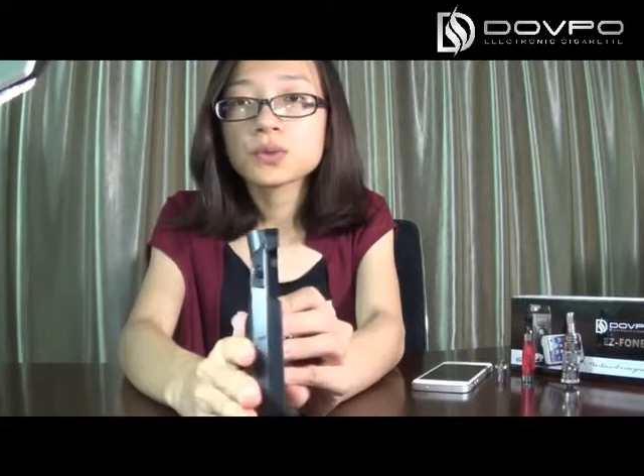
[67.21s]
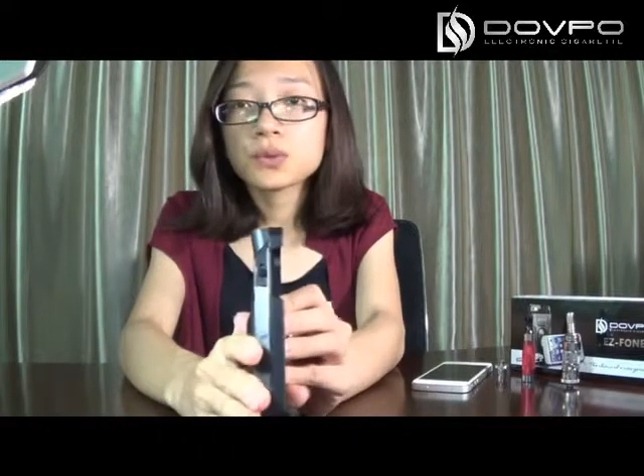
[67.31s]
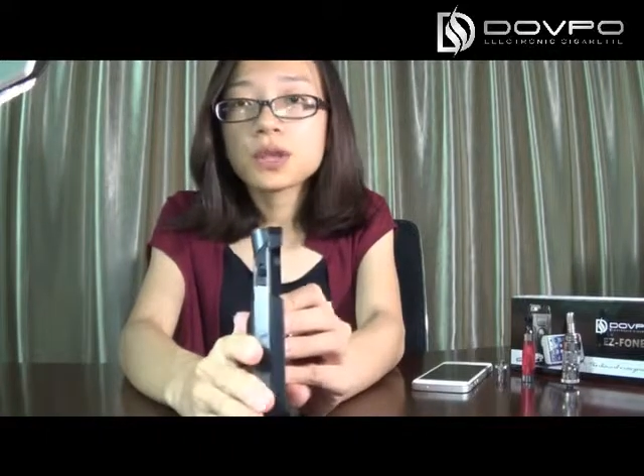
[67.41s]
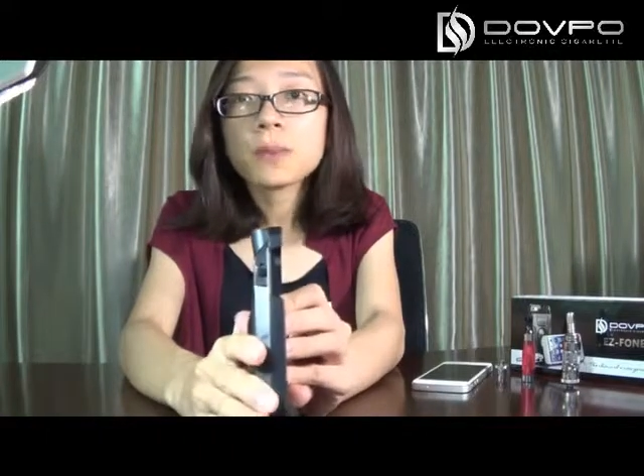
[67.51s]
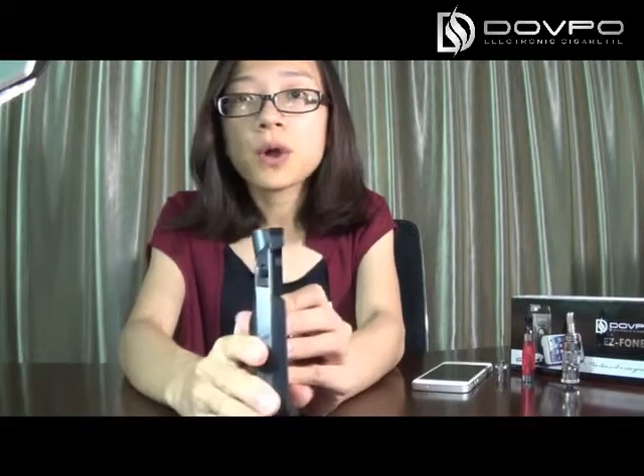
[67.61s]

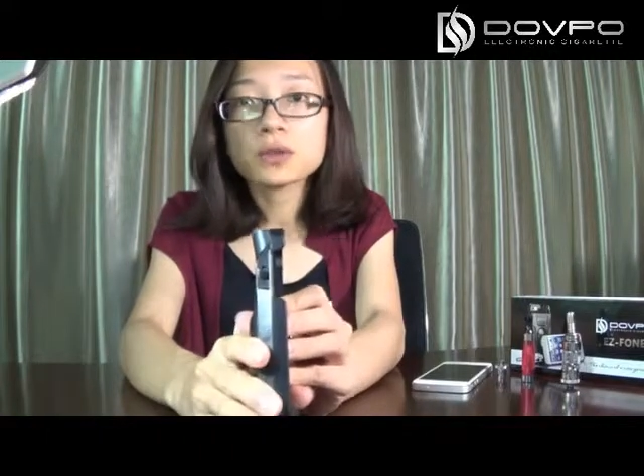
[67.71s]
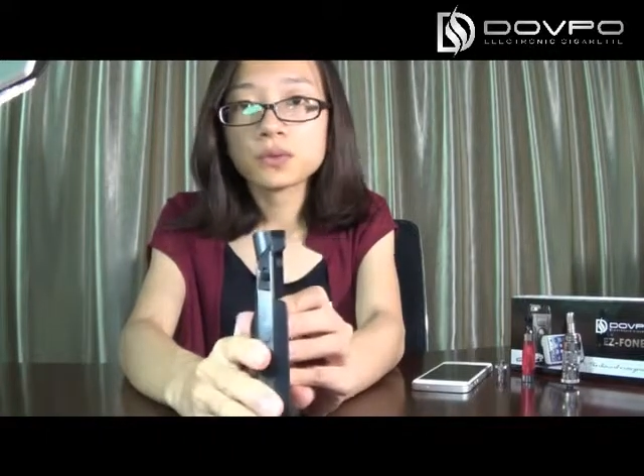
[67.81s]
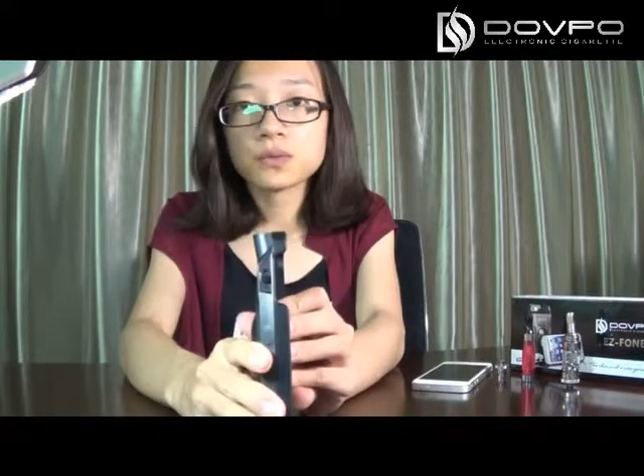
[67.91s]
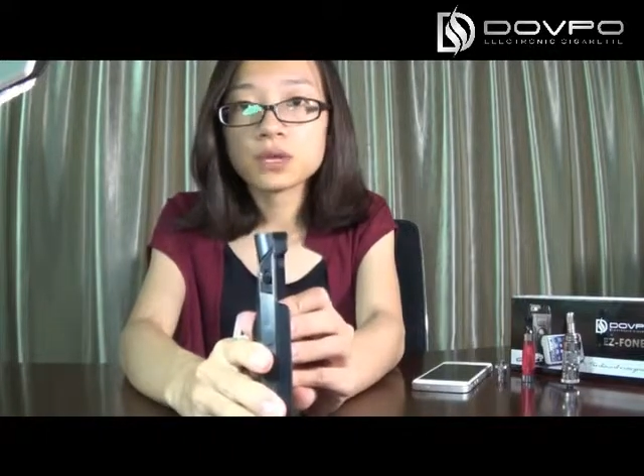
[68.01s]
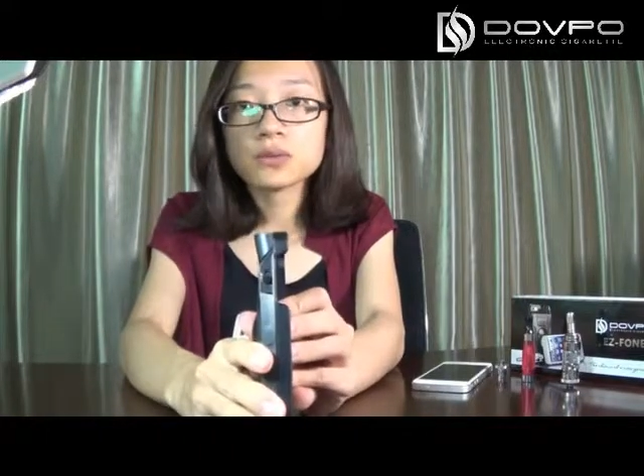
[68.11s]

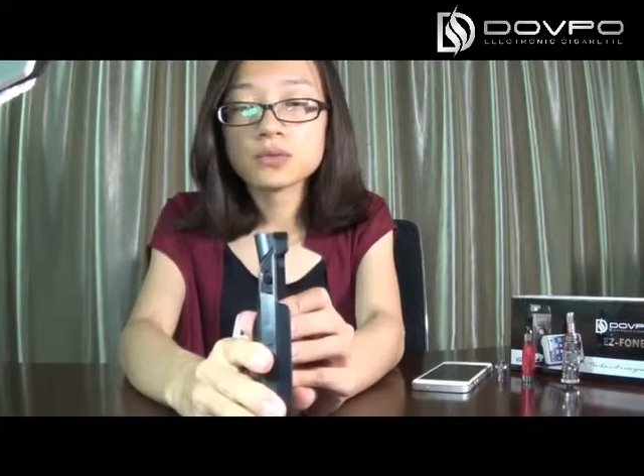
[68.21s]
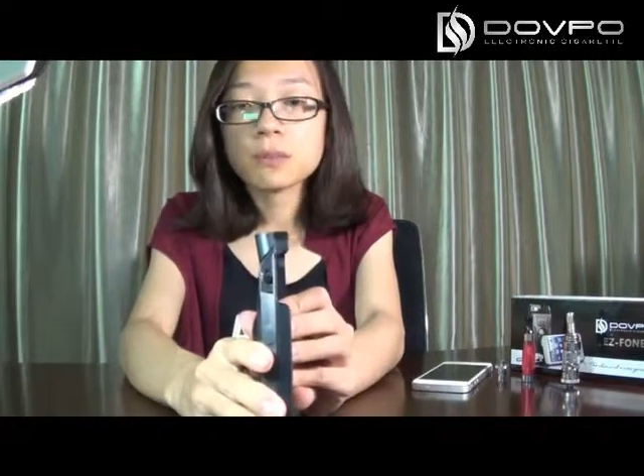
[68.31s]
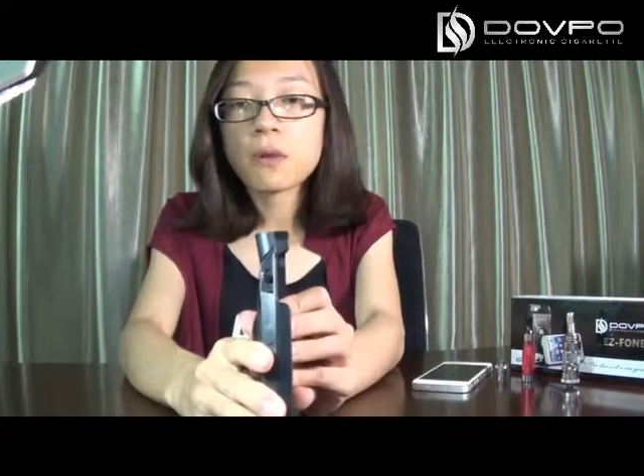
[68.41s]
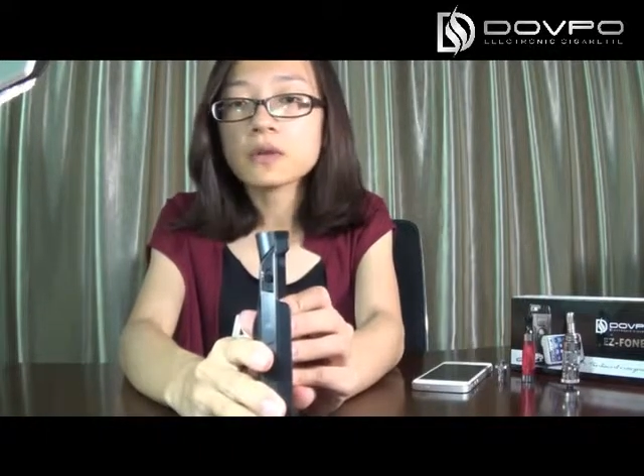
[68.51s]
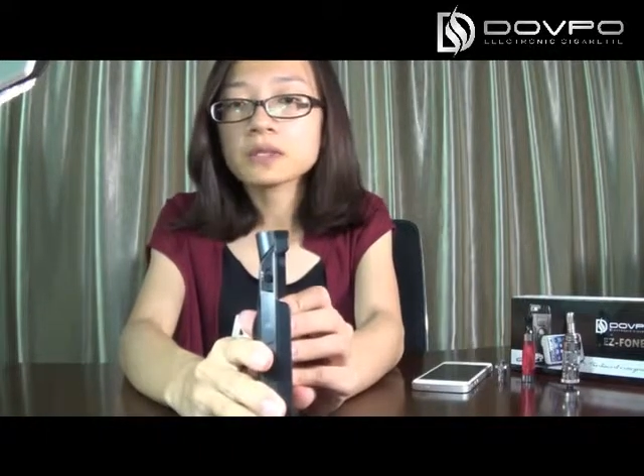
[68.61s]
3.3,
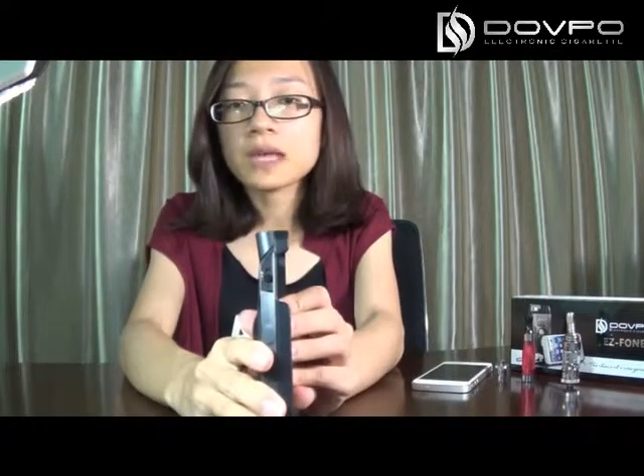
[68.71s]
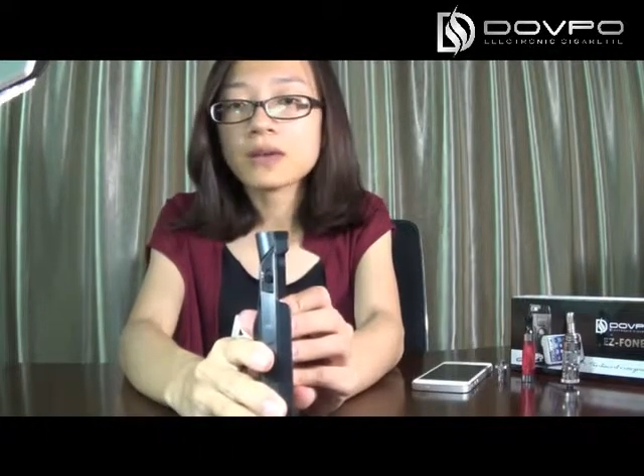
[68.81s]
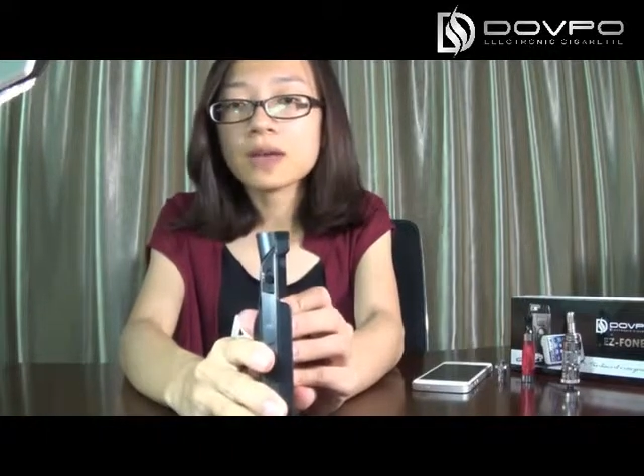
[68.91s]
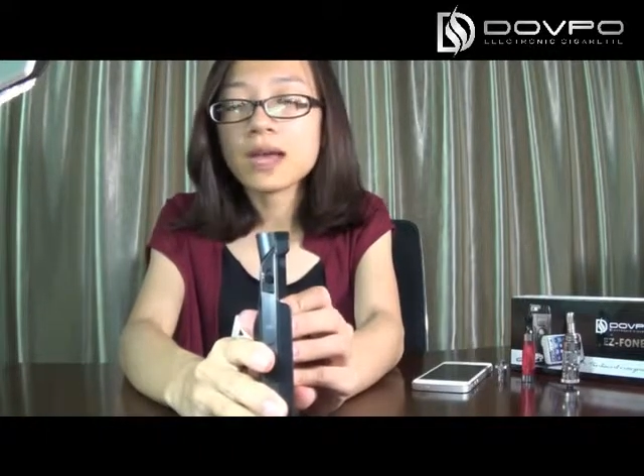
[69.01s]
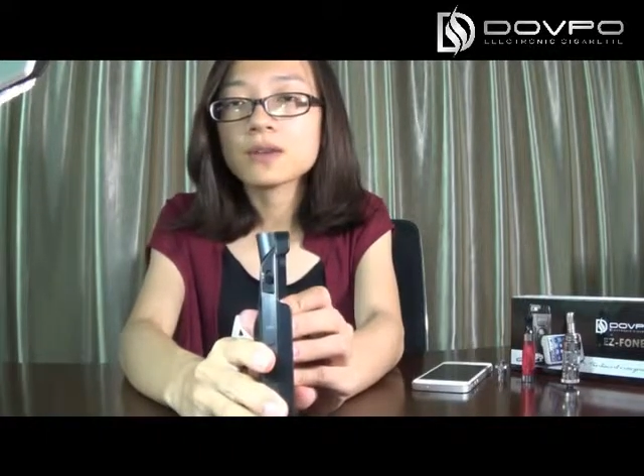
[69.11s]

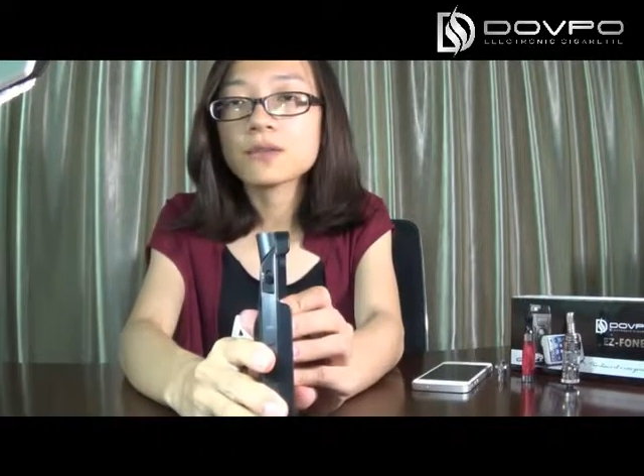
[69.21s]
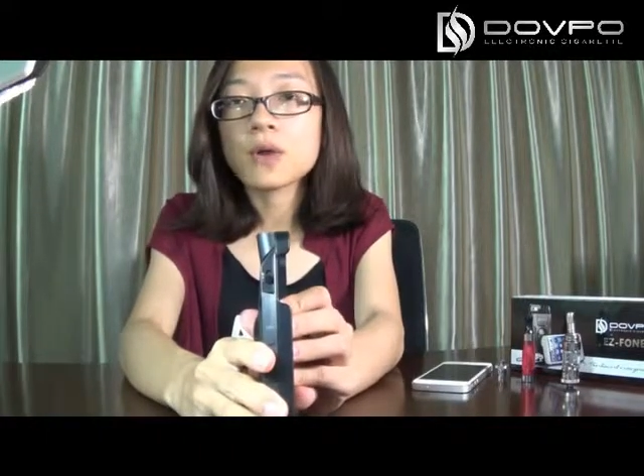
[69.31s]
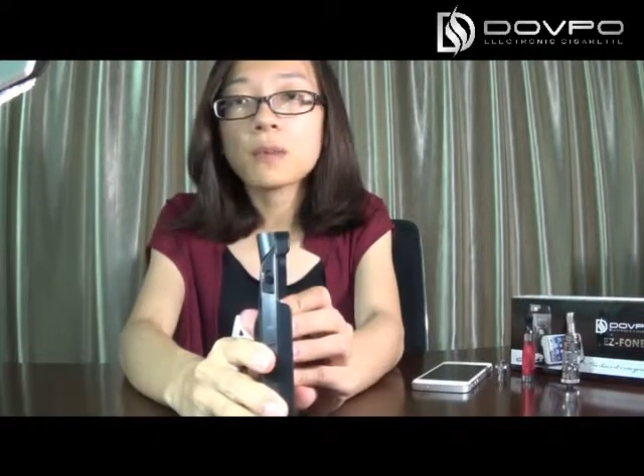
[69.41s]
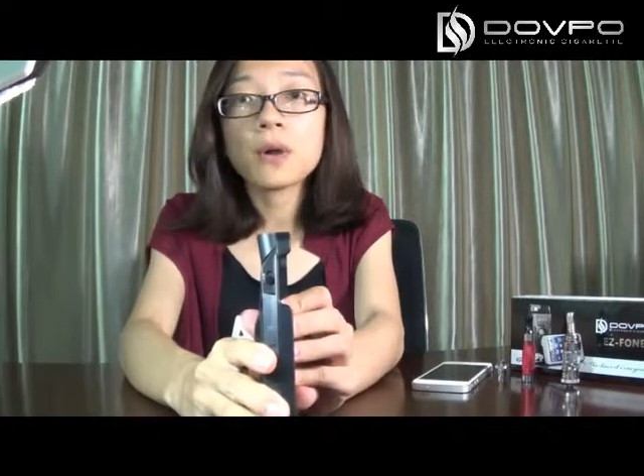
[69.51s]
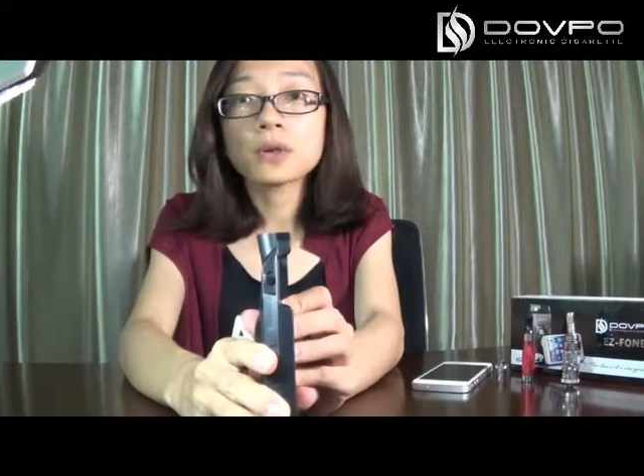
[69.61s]
3.7 and
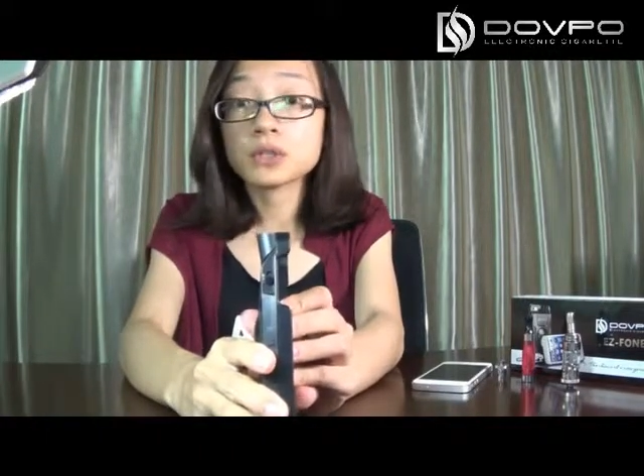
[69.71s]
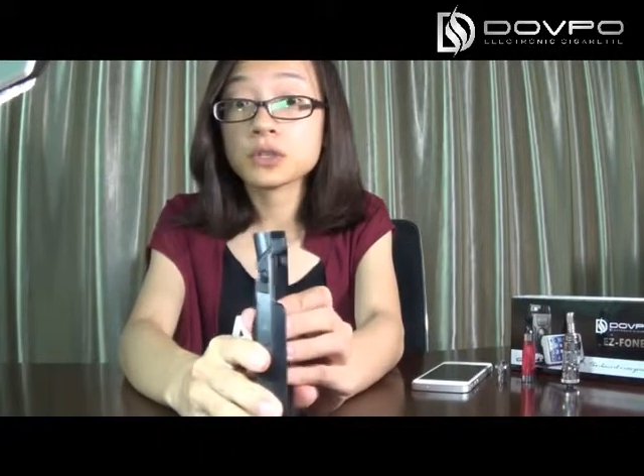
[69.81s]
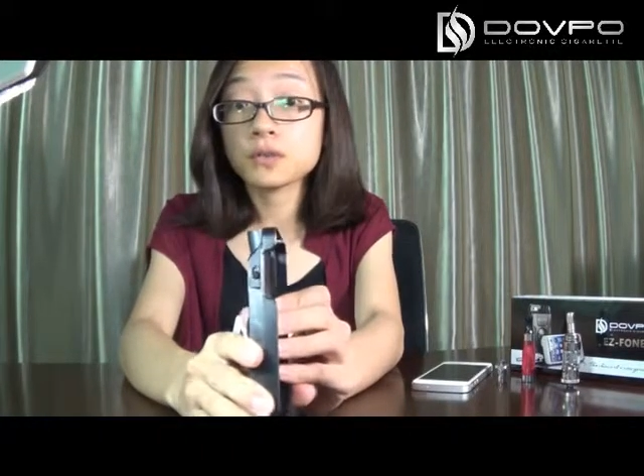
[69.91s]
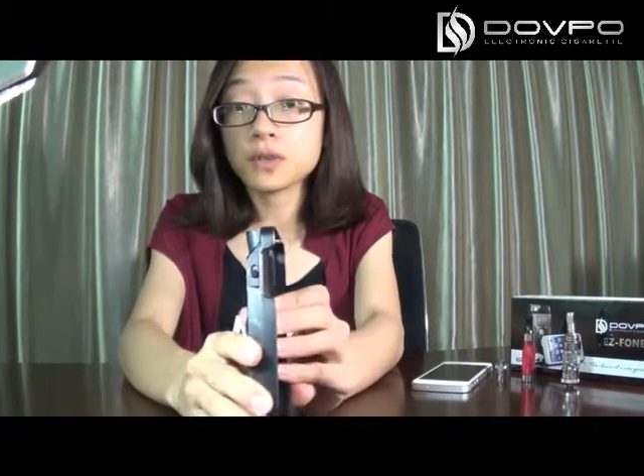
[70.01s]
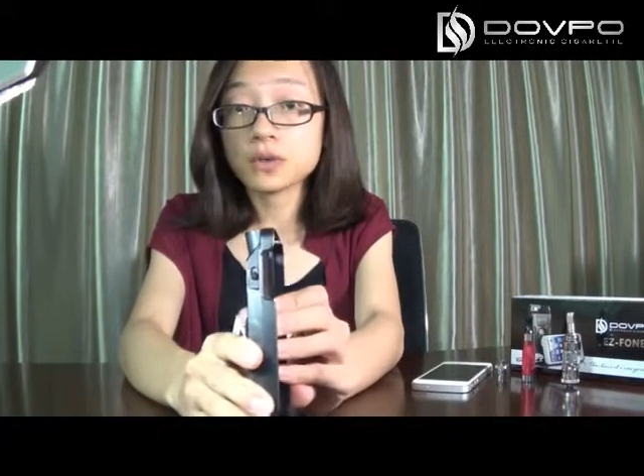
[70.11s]

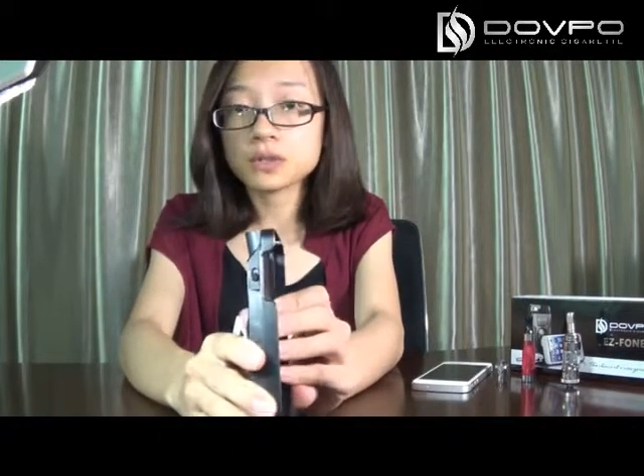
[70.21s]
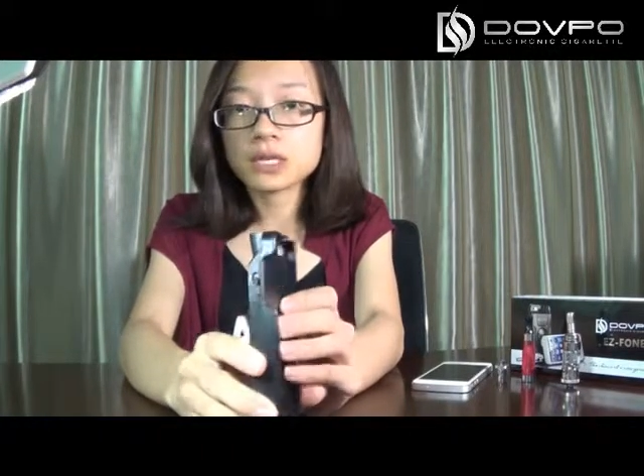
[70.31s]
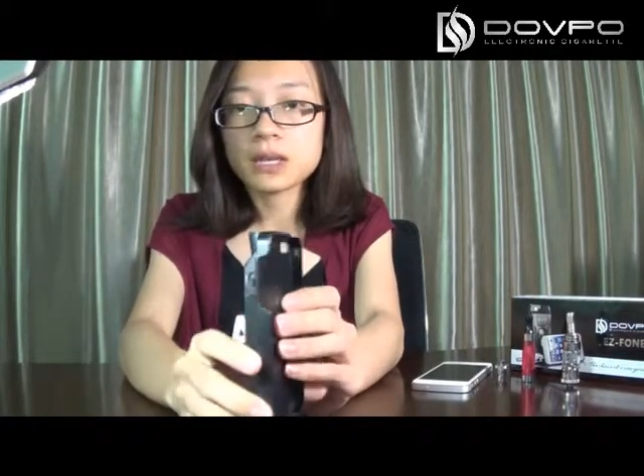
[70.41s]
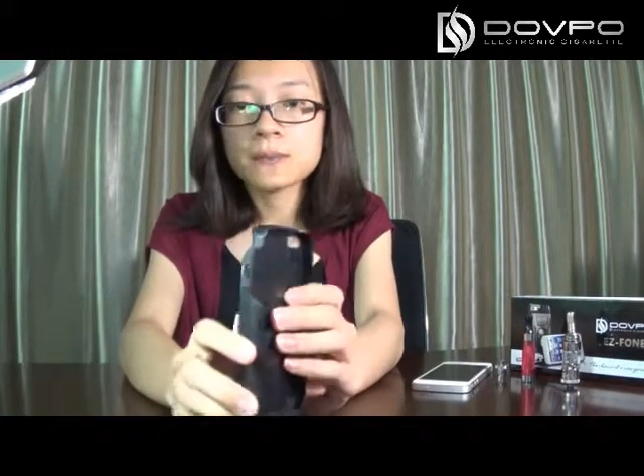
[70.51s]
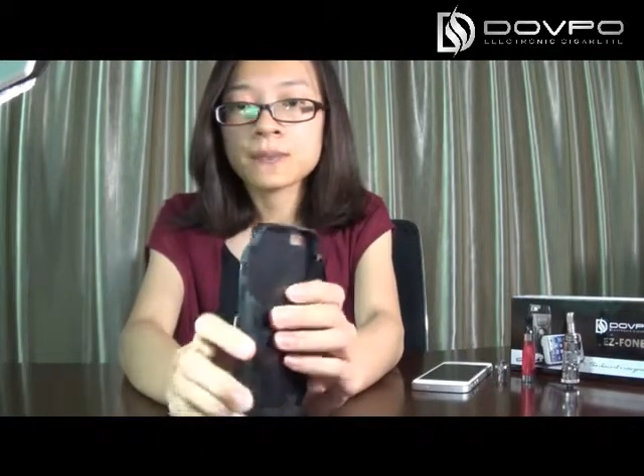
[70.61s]
4.2 volt.